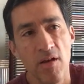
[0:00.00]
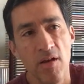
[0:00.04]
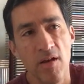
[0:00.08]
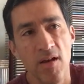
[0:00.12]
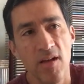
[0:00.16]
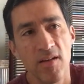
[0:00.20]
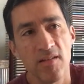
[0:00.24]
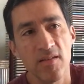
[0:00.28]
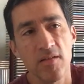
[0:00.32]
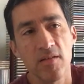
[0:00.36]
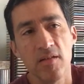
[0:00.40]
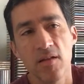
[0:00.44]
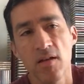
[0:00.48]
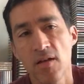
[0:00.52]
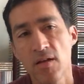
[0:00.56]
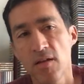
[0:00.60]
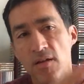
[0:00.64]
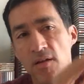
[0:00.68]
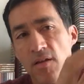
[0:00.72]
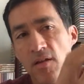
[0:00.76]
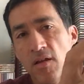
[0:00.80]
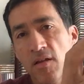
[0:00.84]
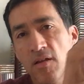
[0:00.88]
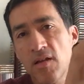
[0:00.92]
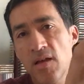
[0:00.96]
has it,
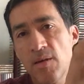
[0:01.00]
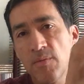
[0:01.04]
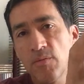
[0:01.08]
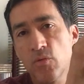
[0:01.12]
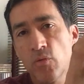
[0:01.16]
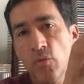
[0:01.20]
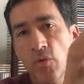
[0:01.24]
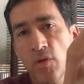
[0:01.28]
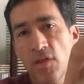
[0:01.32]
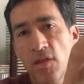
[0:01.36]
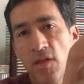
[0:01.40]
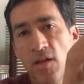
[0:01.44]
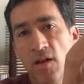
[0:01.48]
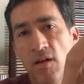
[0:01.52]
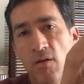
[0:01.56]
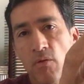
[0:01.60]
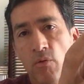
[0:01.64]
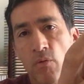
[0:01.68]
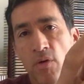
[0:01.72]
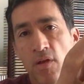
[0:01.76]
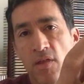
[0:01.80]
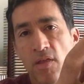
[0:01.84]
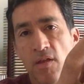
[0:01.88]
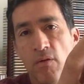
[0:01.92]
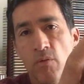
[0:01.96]
it comes with
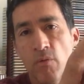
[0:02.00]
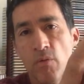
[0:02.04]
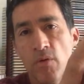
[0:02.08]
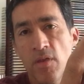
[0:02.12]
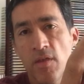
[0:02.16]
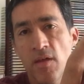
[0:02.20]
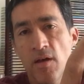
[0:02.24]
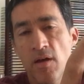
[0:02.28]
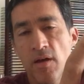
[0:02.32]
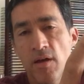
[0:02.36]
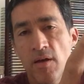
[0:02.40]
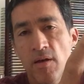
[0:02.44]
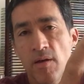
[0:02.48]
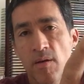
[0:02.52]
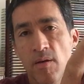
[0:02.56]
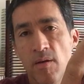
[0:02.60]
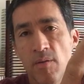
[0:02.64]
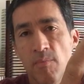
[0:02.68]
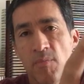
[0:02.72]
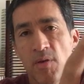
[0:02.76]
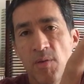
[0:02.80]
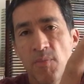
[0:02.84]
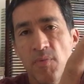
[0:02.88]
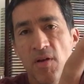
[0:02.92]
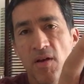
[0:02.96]

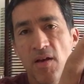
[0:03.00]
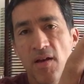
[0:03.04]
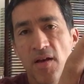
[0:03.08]
a big